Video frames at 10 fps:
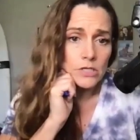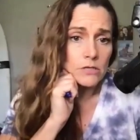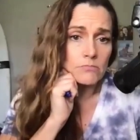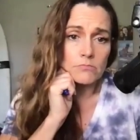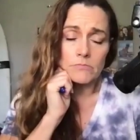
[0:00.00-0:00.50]

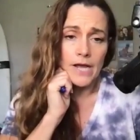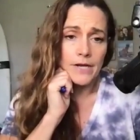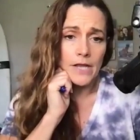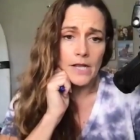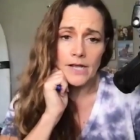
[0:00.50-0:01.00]
and how to
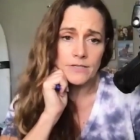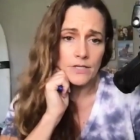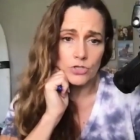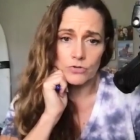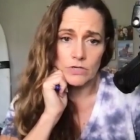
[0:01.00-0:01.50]
get
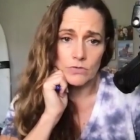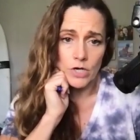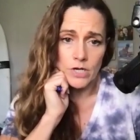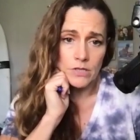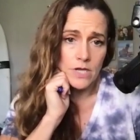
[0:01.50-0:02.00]
access to it? Where
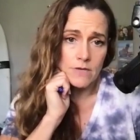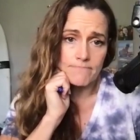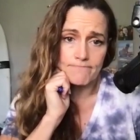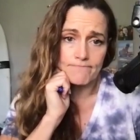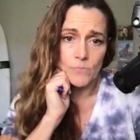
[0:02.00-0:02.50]
can they
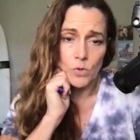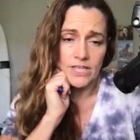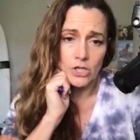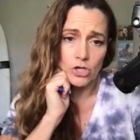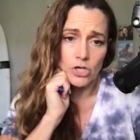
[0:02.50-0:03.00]
where can they Yeah,